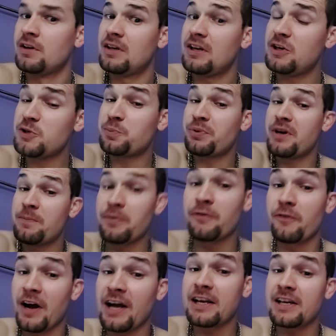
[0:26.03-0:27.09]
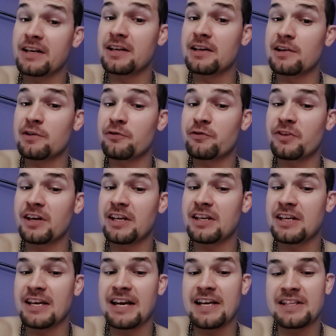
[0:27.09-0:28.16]
It was pretty provocative and
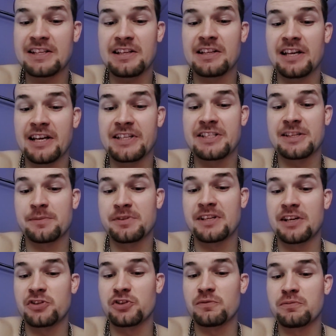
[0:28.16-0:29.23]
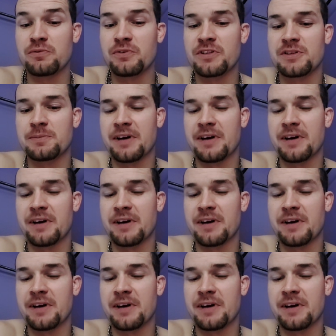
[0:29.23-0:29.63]
it had a lot of substantial points,